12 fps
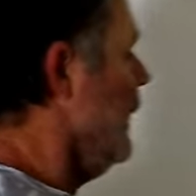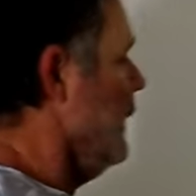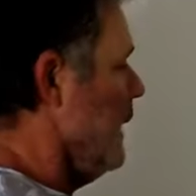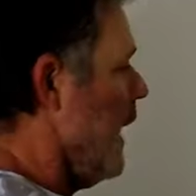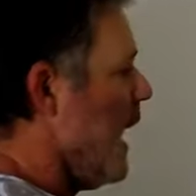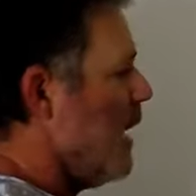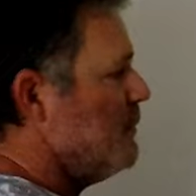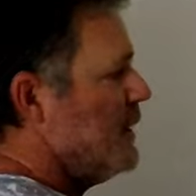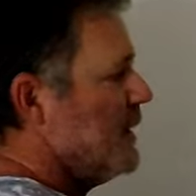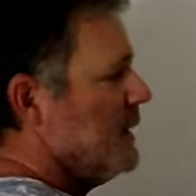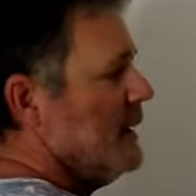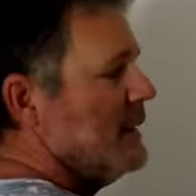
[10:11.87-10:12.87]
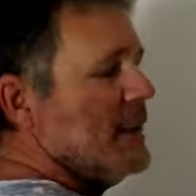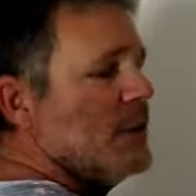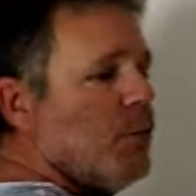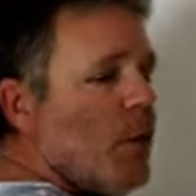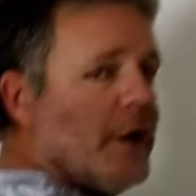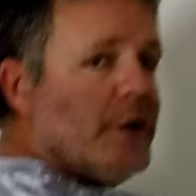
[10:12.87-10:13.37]
The object is
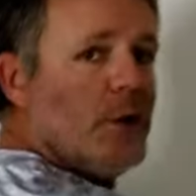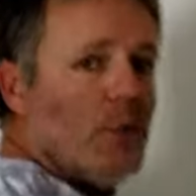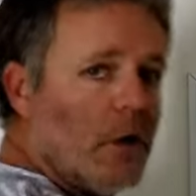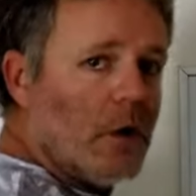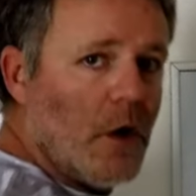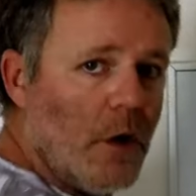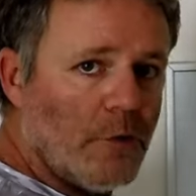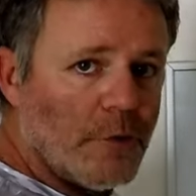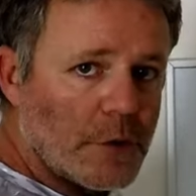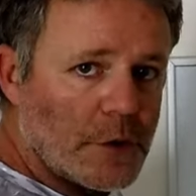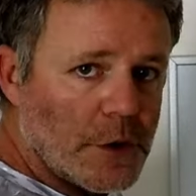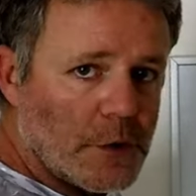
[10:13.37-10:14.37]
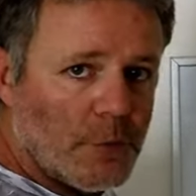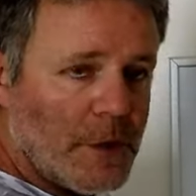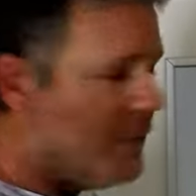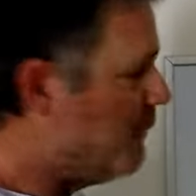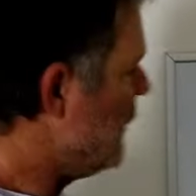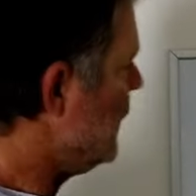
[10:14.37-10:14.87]
when you are over a good
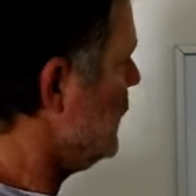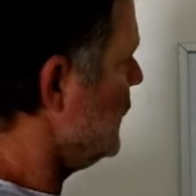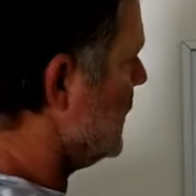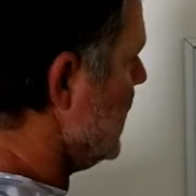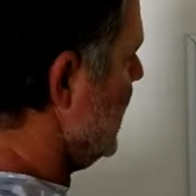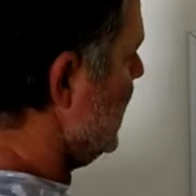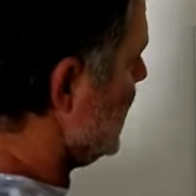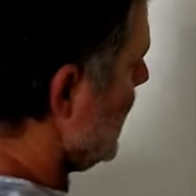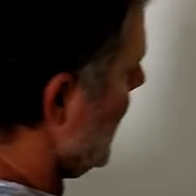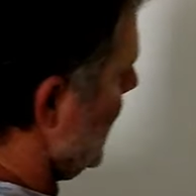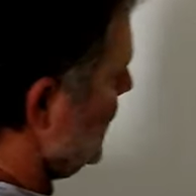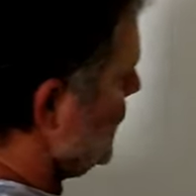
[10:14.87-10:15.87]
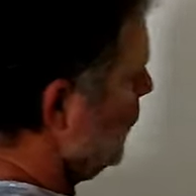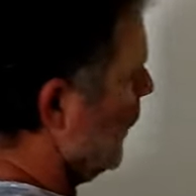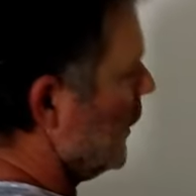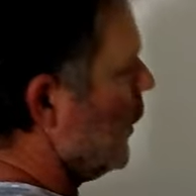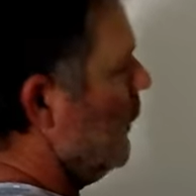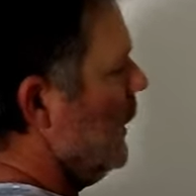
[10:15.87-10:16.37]
reef and you see these lines, you
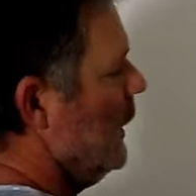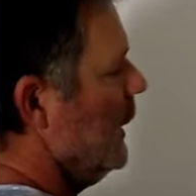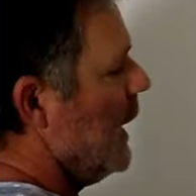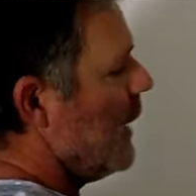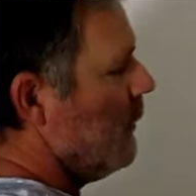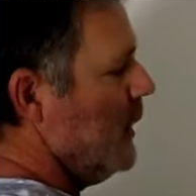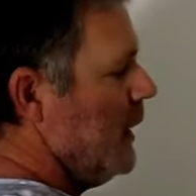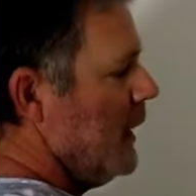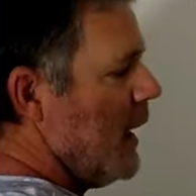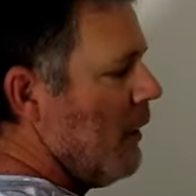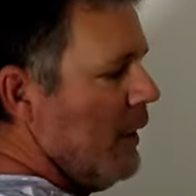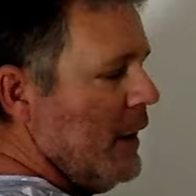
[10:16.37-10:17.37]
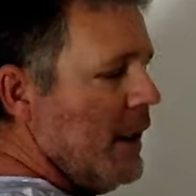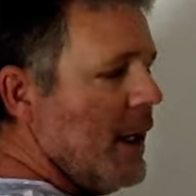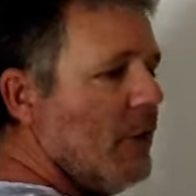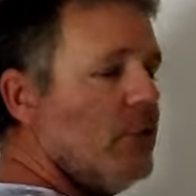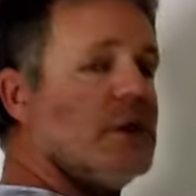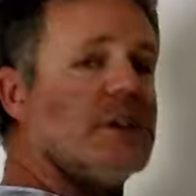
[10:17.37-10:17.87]
want to go in and out, in and out, in and
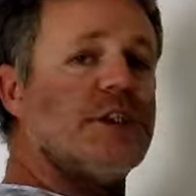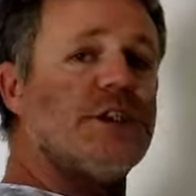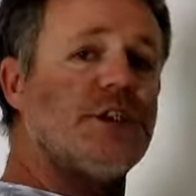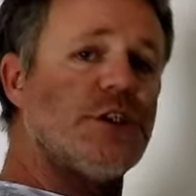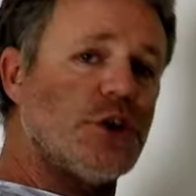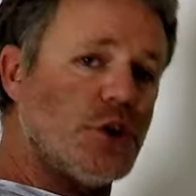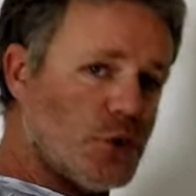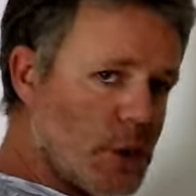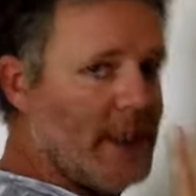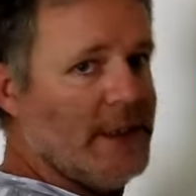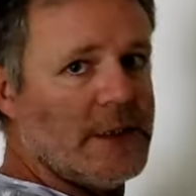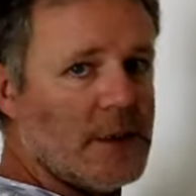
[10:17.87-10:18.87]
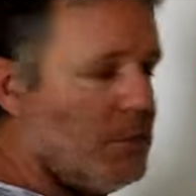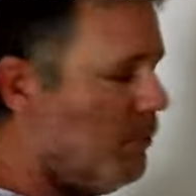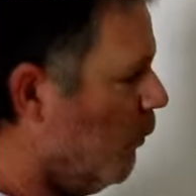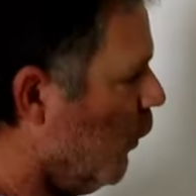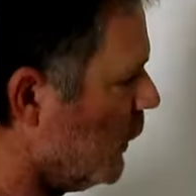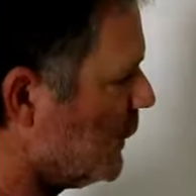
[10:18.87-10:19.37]
out, straight.
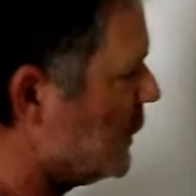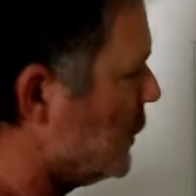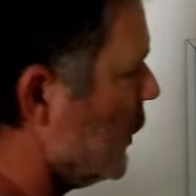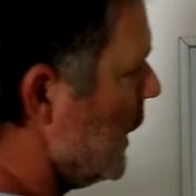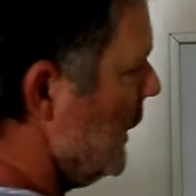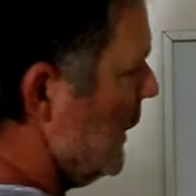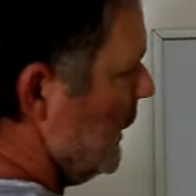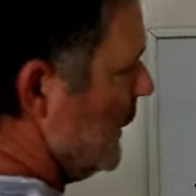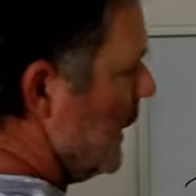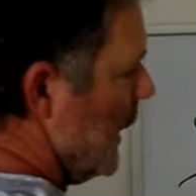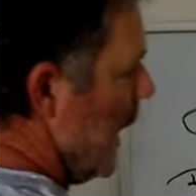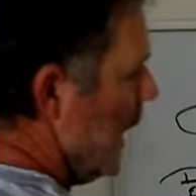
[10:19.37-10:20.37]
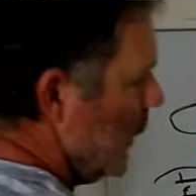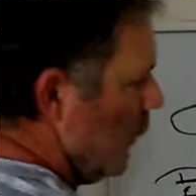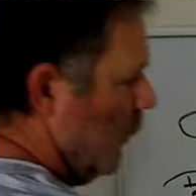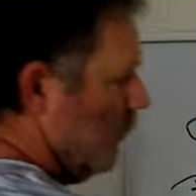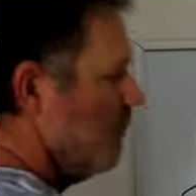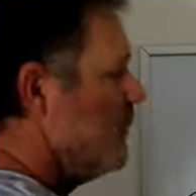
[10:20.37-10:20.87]
More straight than
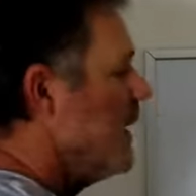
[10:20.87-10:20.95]
angle.